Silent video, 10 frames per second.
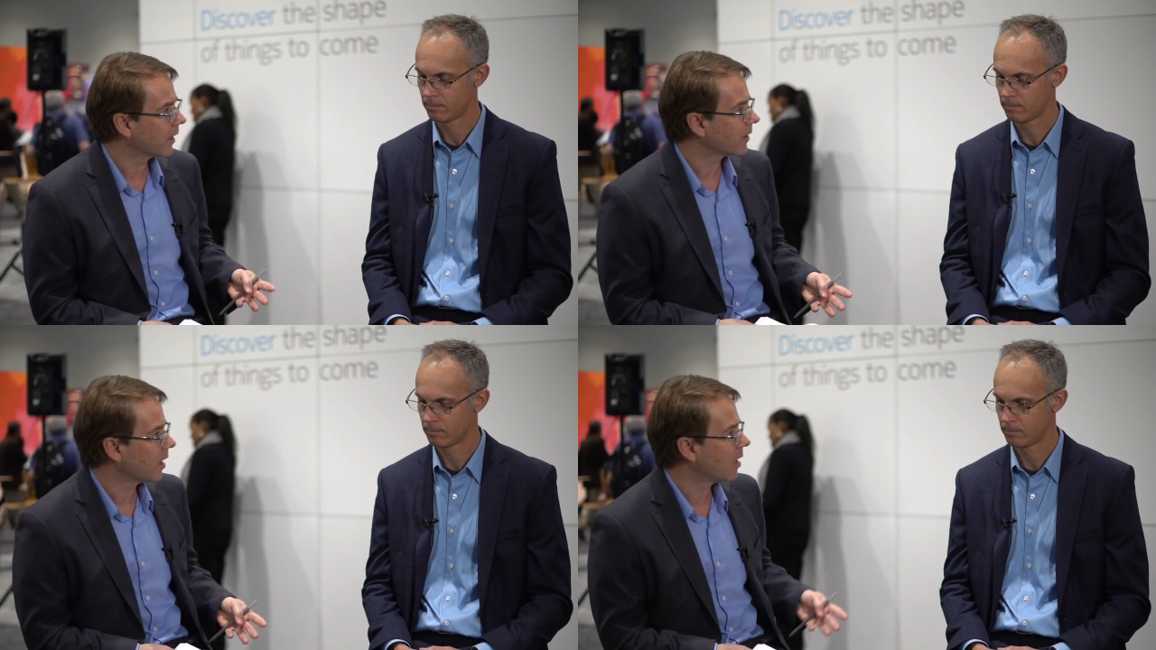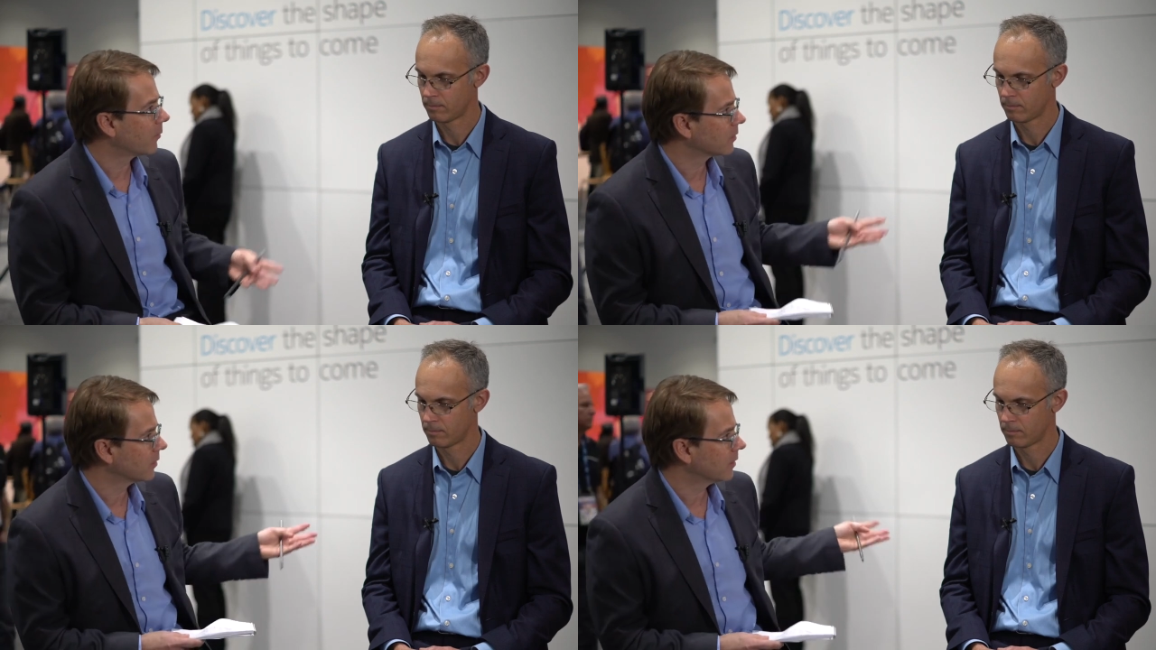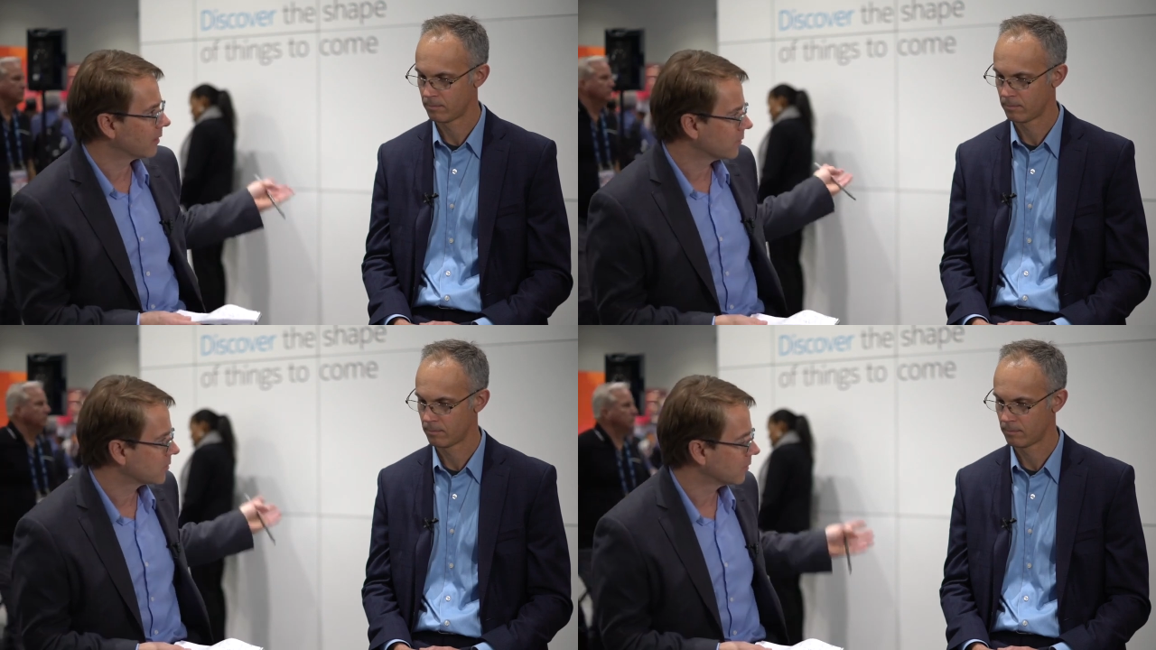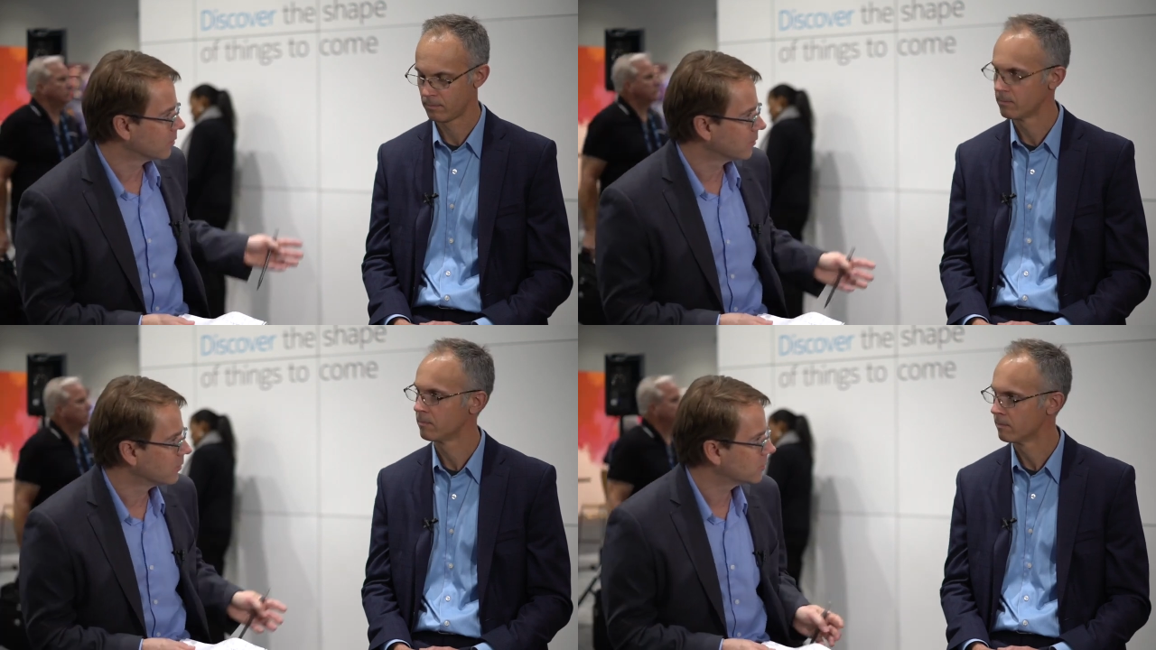Speaker 1: economically. It was
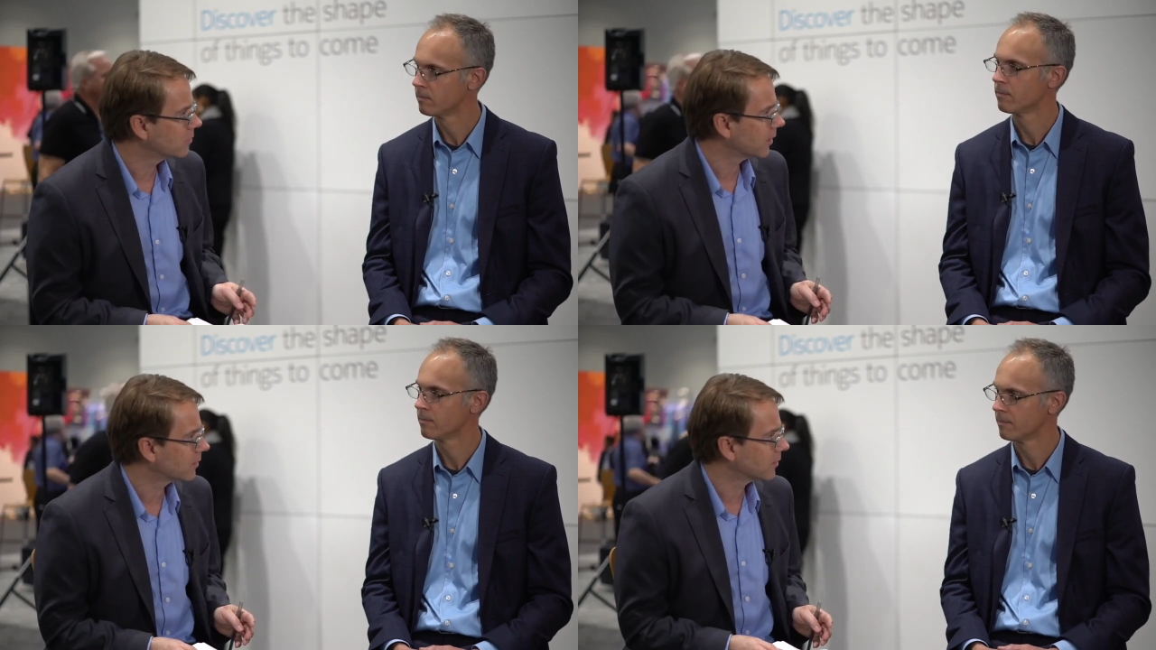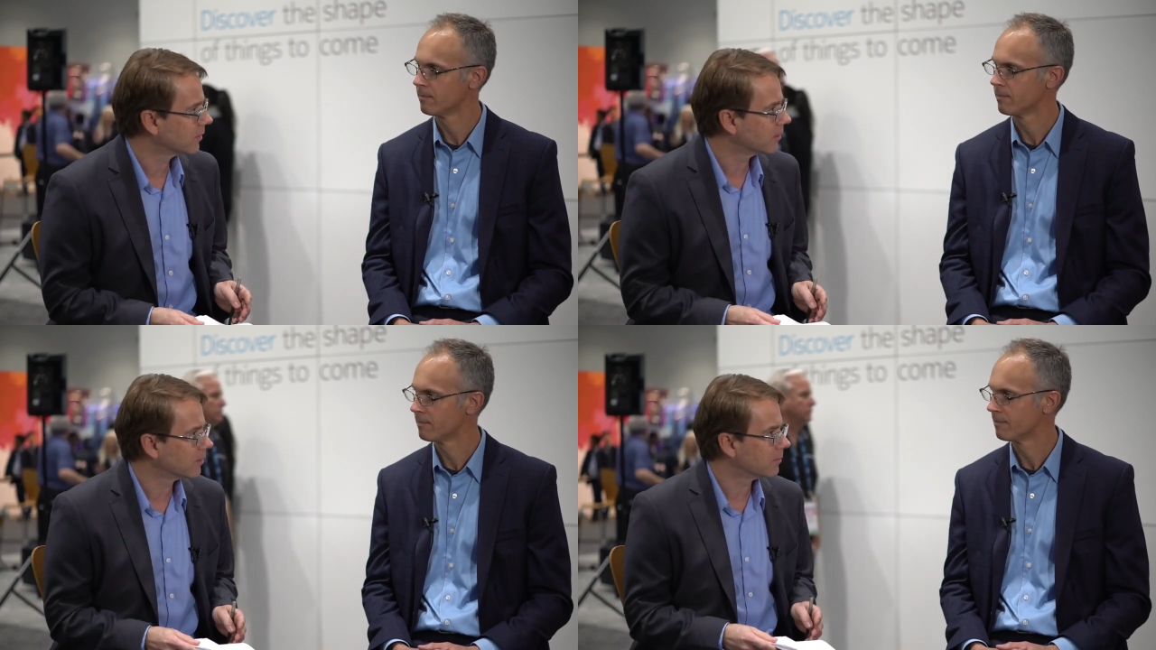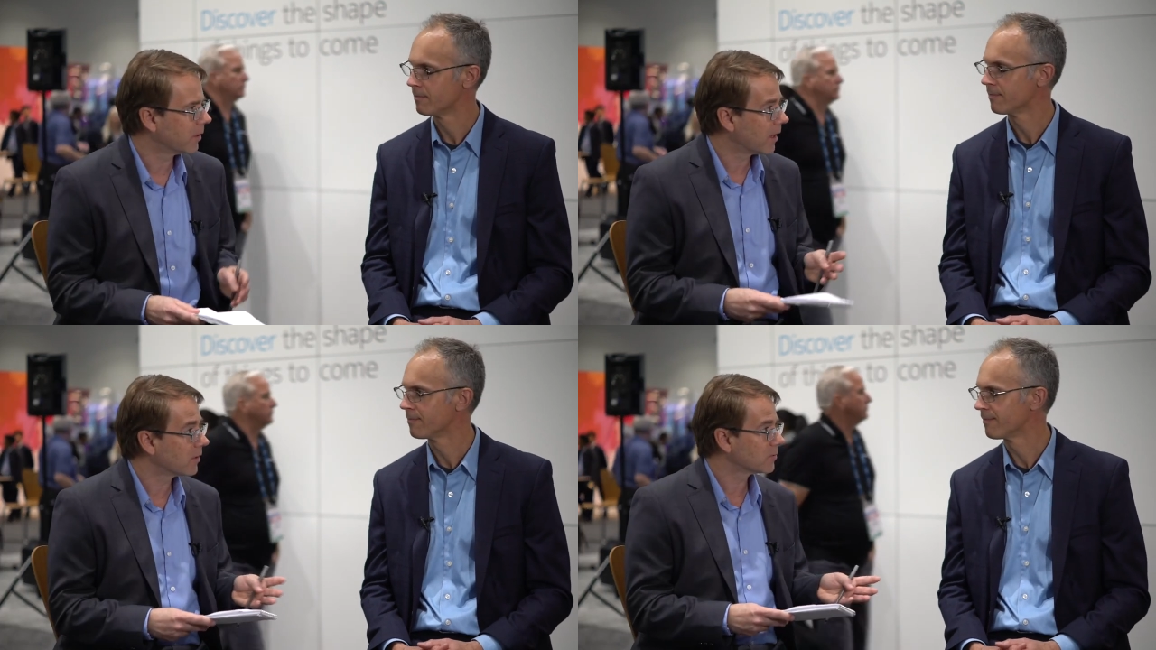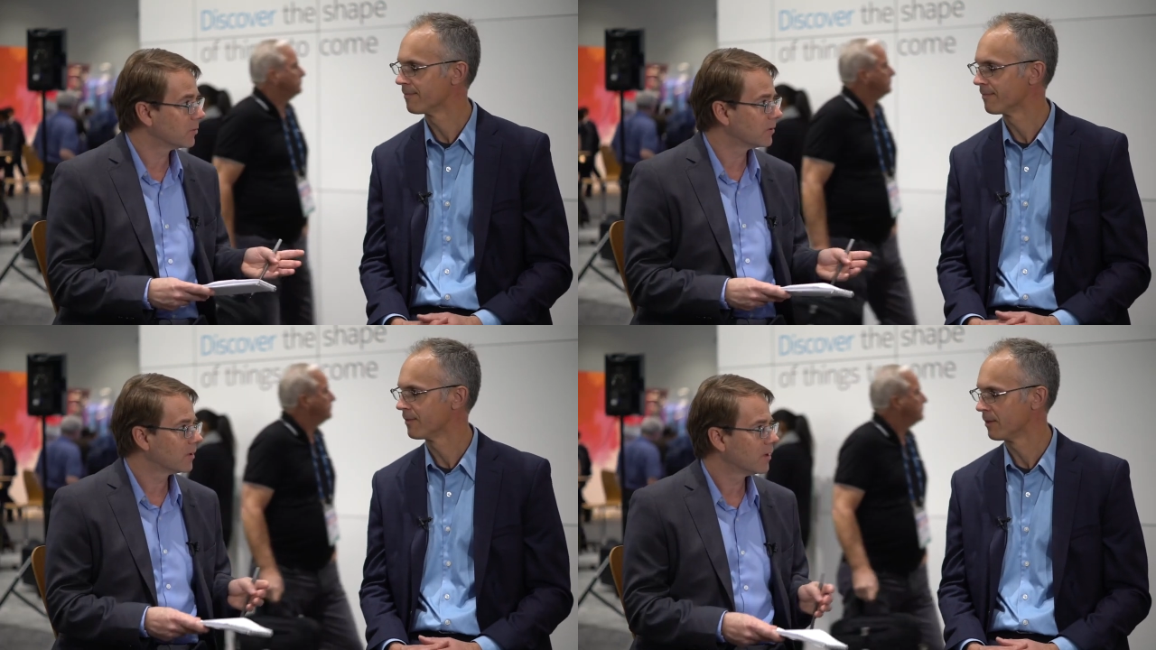alluded to at the um,
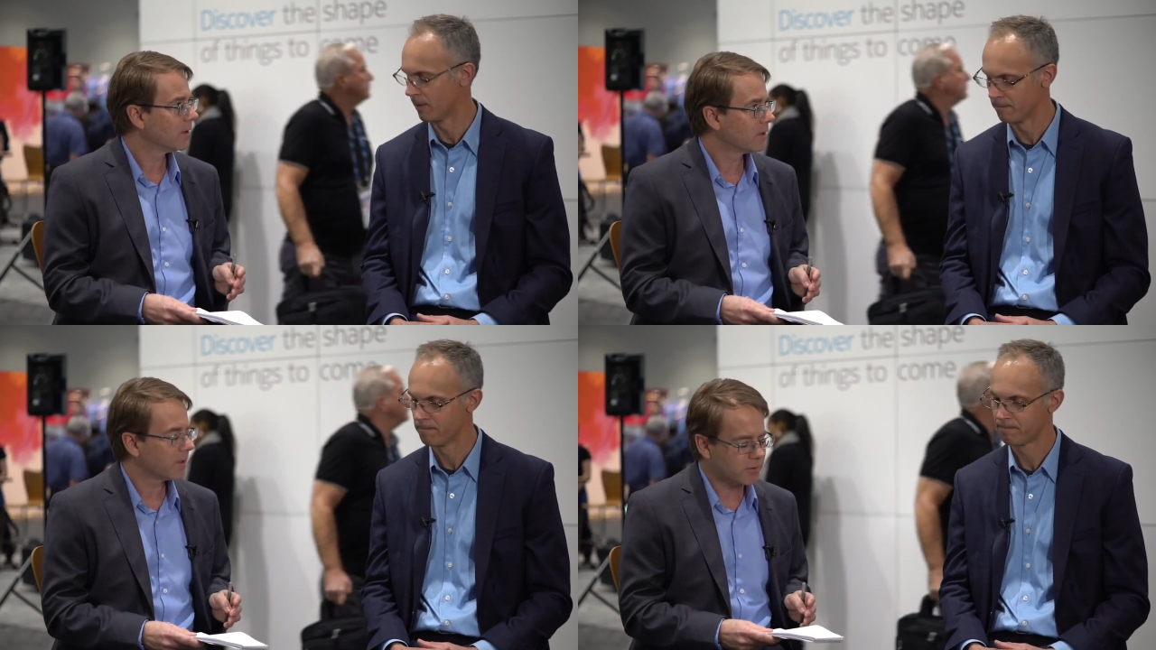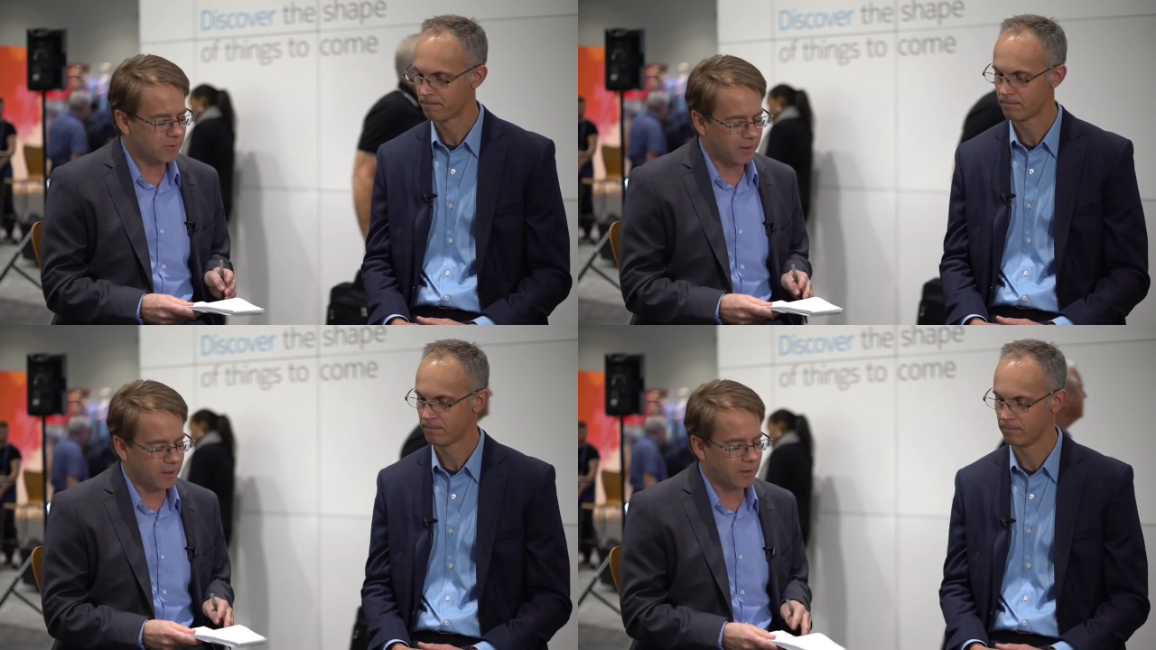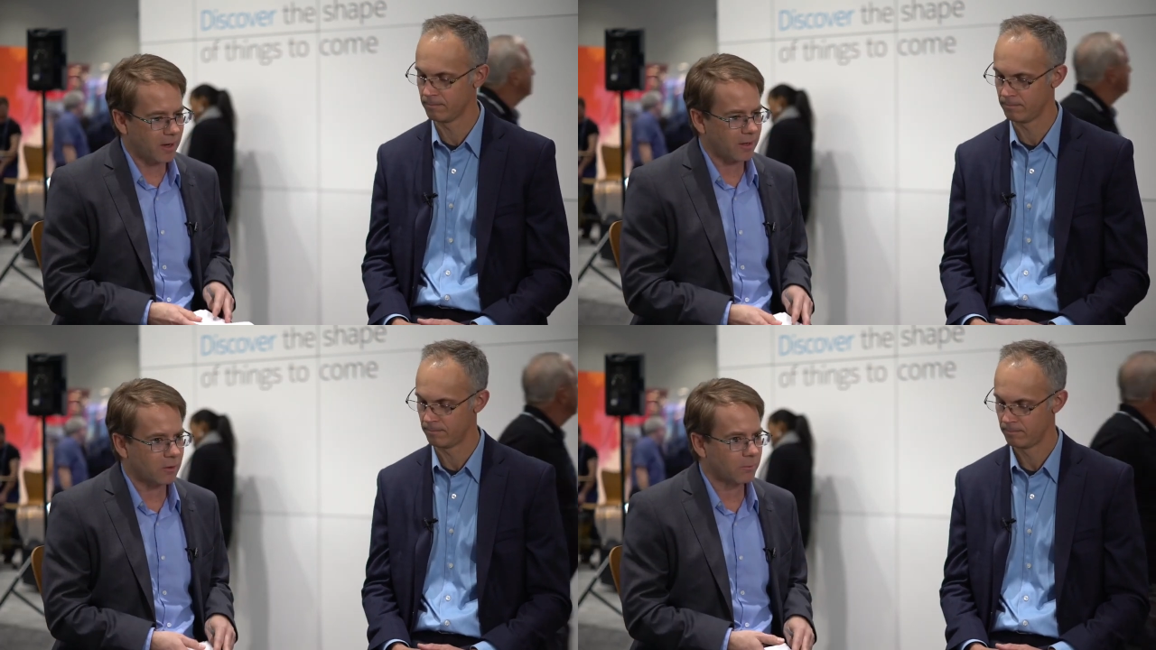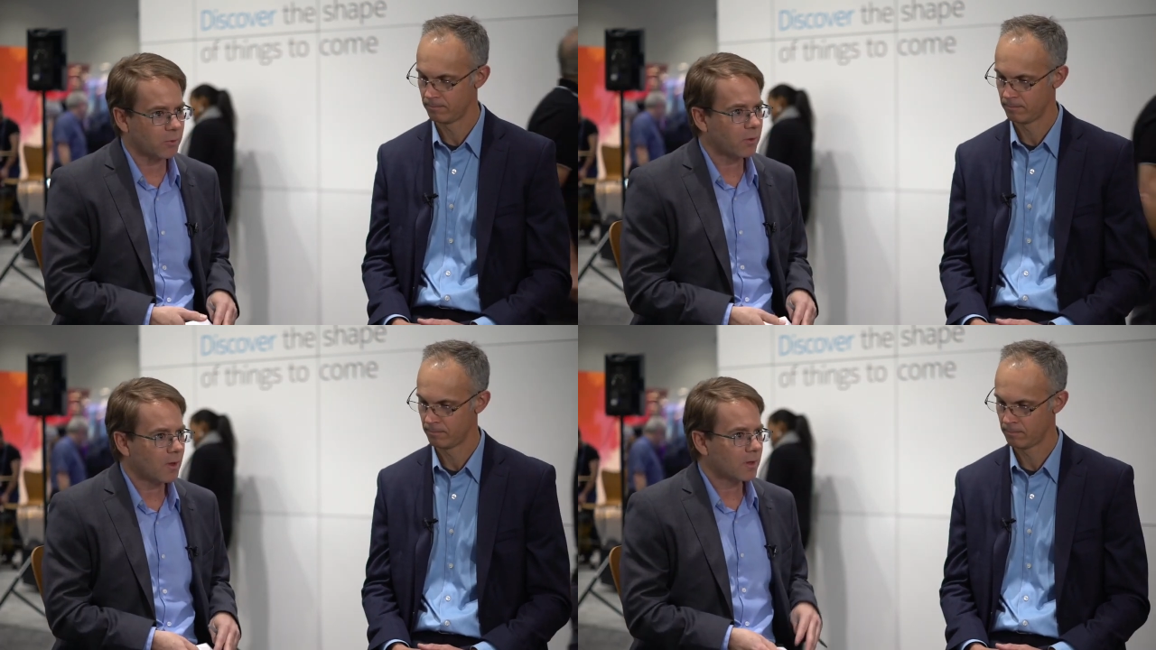announcement yep. yesterday at
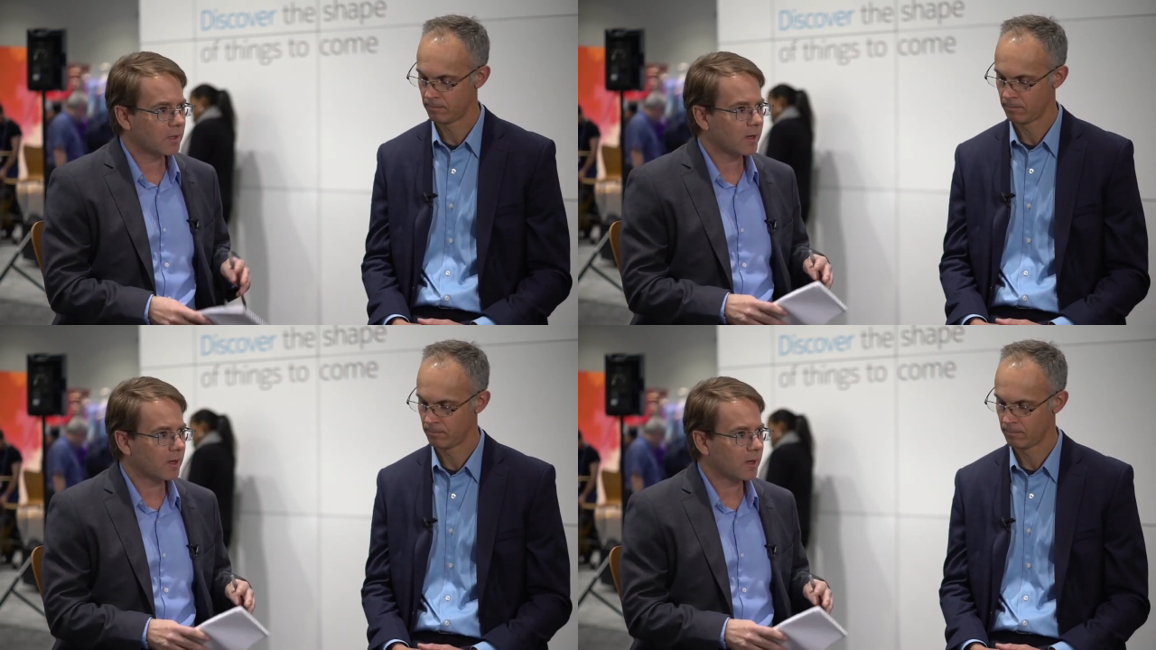your booth.